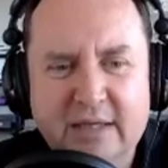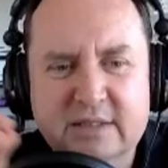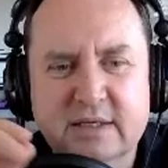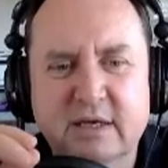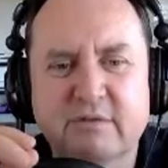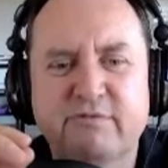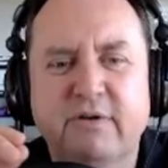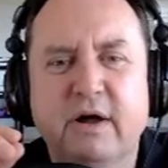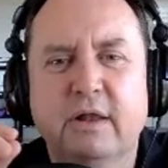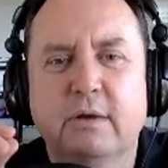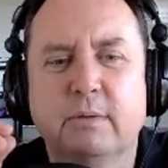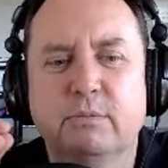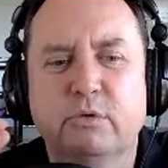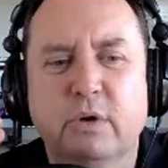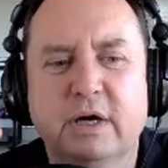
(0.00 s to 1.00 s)
asking
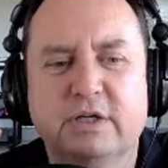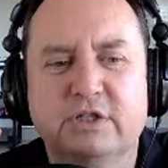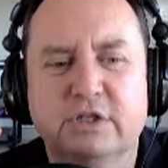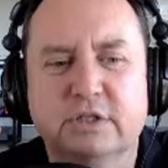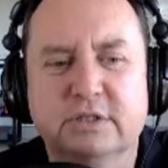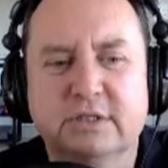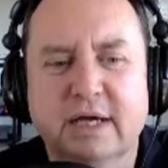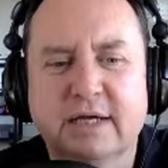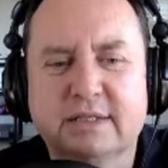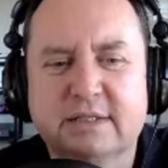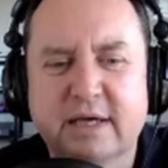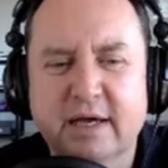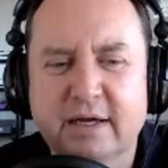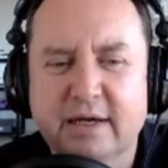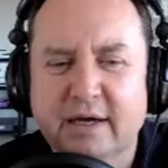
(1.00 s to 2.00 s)
follow up questions and
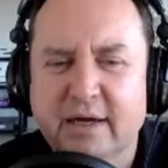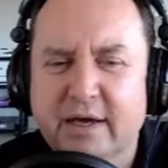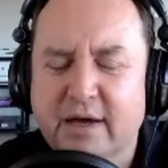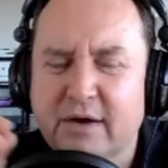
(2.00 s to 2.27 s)
say,